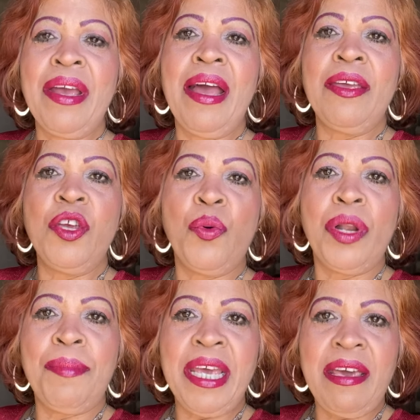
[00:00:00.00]
You will
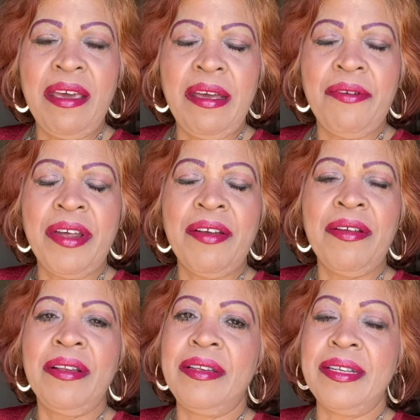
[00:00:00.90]
be hearing,
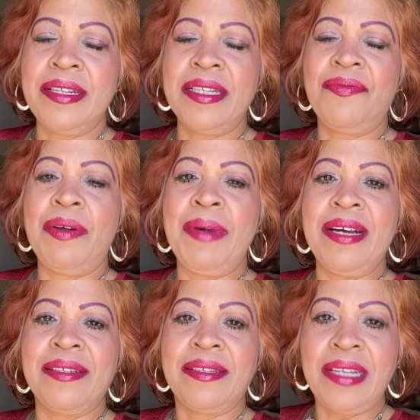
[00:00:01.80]
this is from a
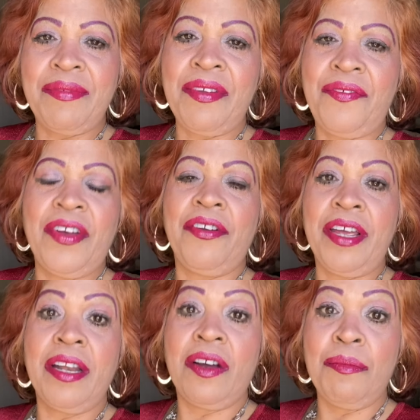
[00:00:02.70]
seven-figure
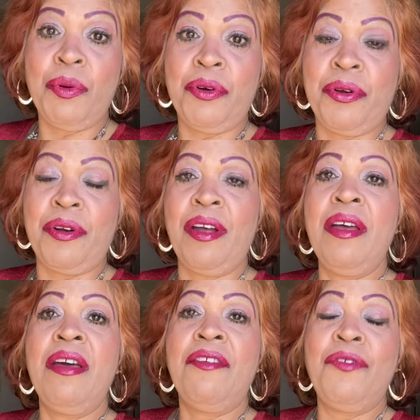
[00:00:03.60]
income owner.
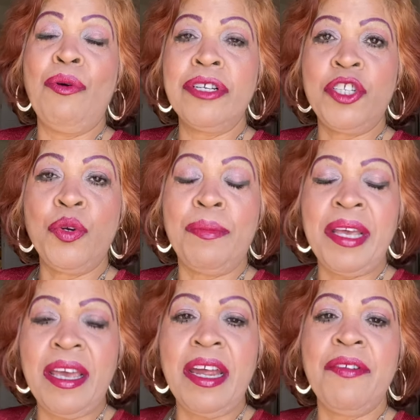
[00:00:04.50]
Folks, be
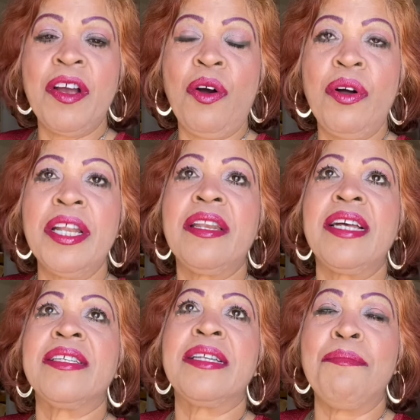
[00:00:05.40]
hearing all the
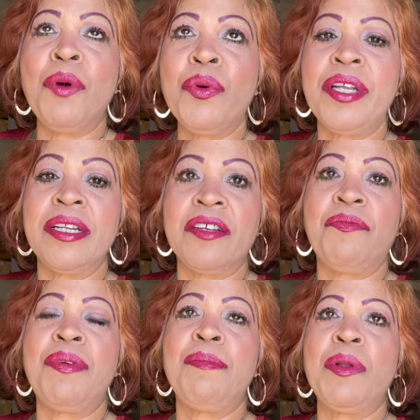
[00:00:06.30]
testimonials of
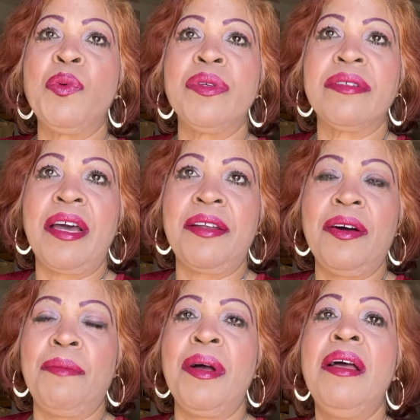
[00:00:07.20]
people who sign
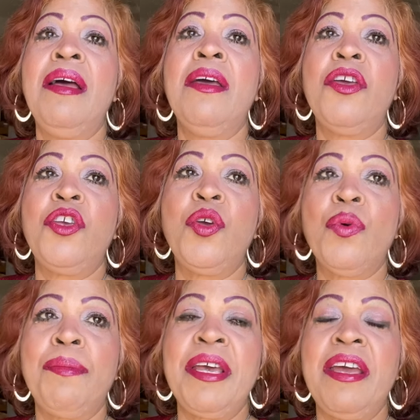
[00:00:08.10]
up. You
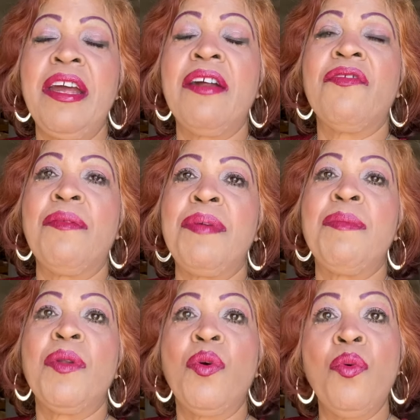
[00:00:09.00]
will be hearing from
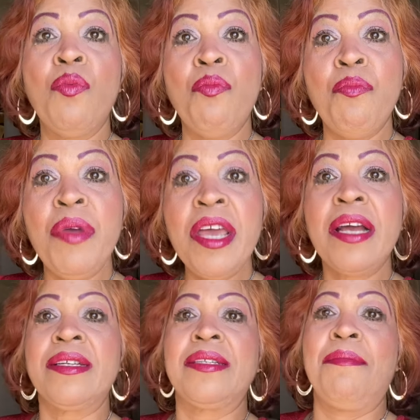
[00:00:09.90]
people who
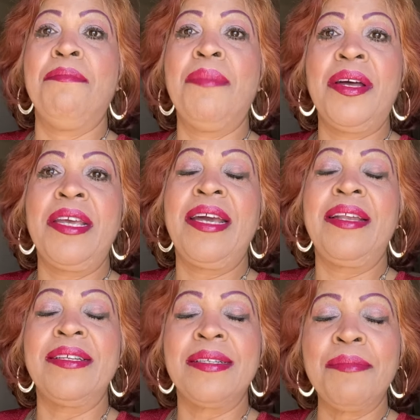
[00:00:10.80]
makes money and
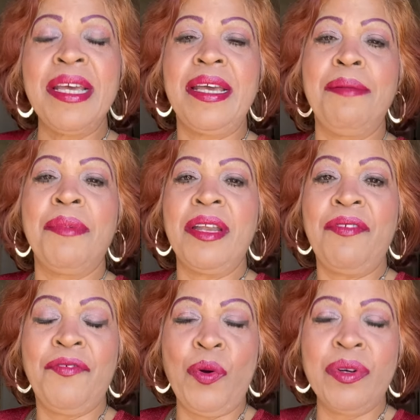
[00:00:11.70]
is making money.
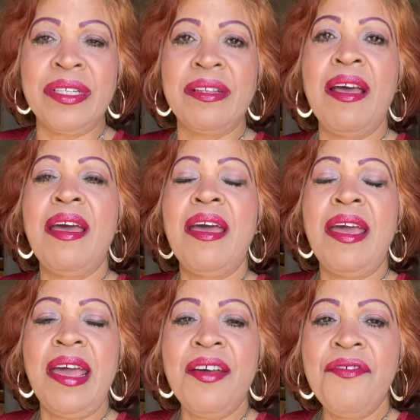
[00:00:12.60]
Folks,
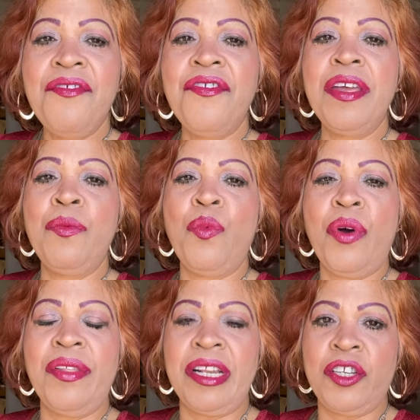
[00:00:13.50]

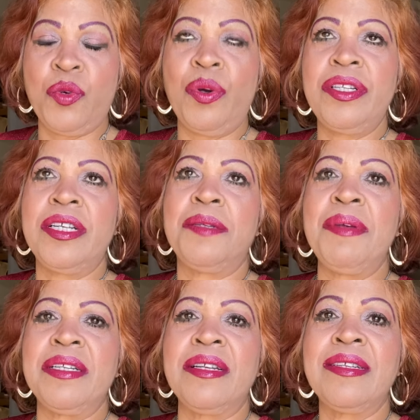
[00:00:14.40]
everyone that joins this
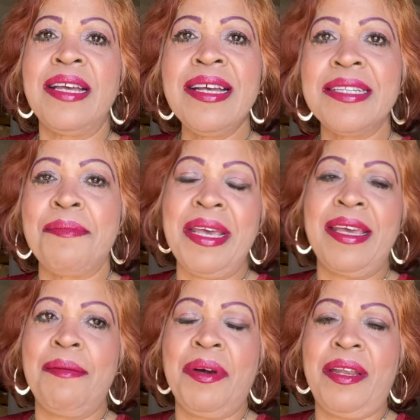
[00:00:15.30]
business is
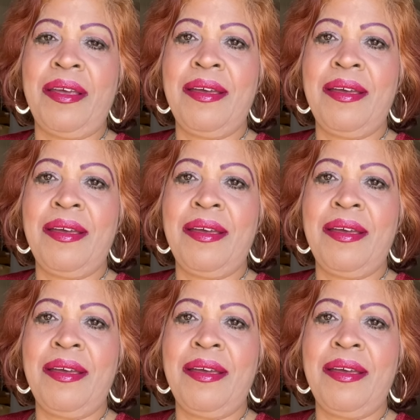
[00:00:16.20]
making money.